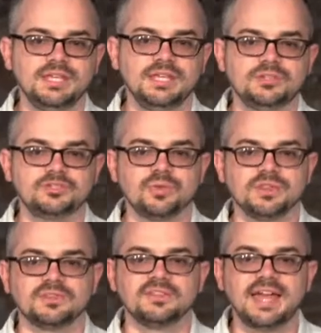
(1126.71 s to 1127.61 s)
each
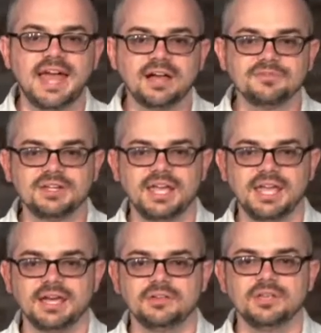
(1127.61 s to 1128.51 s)
with a staff in
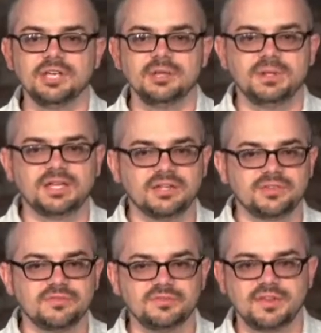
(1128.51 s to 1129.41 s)
hand
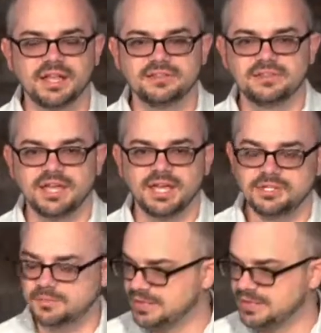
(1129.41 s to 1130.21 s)
because of advanced age.